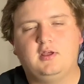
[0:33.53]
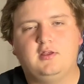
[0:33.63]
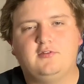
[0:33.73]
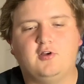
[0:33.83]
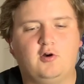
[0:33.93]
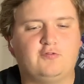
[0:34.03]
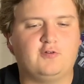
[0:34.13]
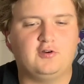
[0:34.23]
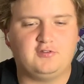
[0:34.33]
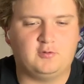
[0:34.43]
So
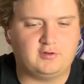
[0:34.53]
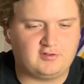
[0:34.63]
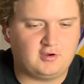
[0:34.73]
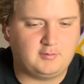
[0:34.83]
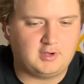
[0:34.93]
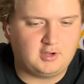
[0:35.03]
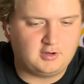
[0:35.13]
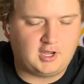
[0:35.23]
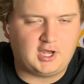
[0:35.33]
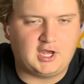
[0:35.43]
first, I want to talk about
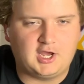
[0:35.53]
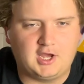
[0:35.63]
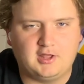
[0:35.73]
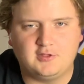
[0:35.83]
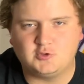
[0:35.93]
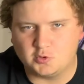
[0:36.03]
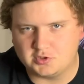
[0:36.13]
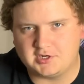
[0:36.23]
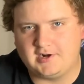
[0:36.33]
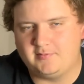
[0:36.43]
the
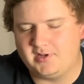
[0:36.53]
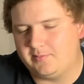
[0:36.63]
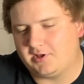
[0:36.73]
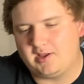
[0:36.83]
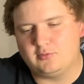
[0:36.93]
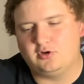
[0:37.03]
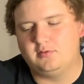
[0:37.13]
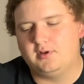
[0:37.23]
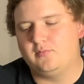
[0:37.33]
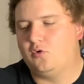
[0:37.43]
Georgia-Alabama game a little
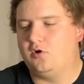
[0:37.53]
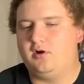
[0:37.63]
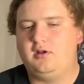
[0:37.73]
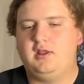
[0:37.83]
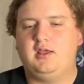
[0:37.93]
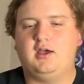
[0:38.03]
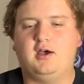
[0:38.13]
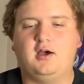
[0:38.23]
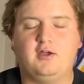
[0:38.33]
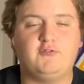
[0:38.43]
bit more.
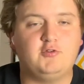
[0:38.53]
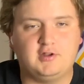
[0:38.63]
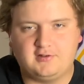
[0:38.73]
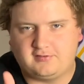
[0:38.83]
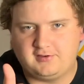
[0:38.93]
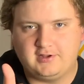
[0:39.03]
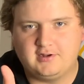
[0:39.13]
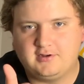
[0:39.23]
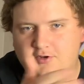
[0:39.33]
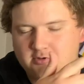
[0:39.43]
If you didn't see
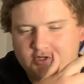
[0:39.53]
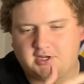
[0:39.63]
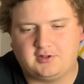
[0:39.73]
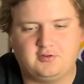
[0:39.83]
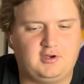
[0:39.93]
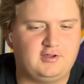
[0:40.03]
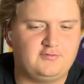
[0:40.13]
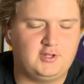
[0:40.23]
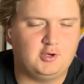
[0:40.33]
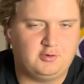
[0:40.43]
it, go check out the last
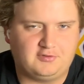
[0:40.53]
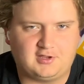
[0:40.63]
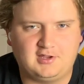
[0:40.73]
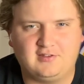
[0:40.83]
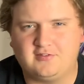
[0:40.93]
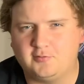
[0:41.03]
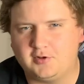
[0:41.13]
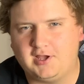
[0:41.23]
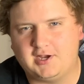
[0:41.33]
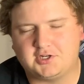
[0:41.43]
video. It was like an instant
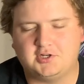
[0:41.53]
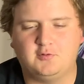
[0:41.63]
reaction.